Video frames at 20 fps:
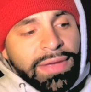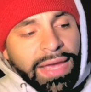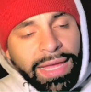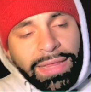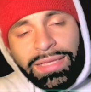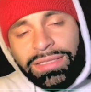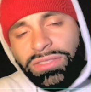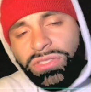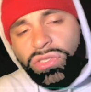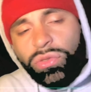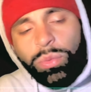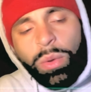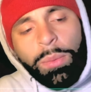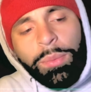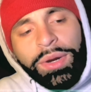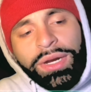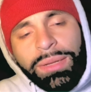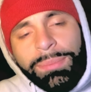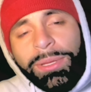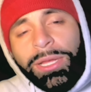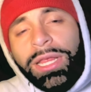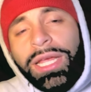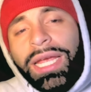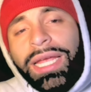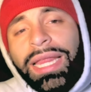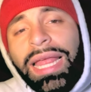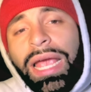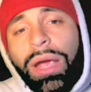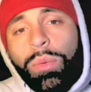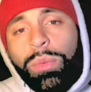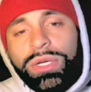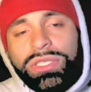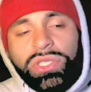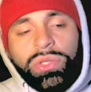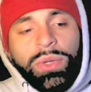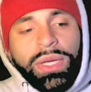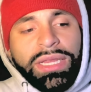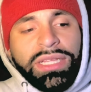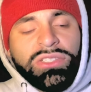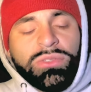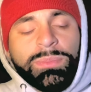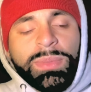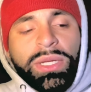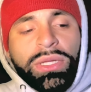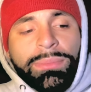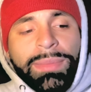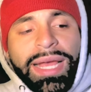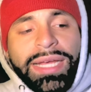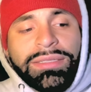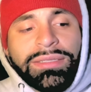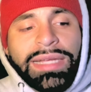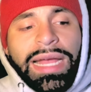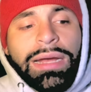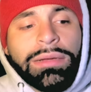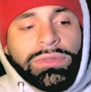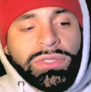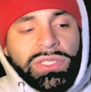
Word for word: And this is what we're going to be looking like once you get this build maxed out.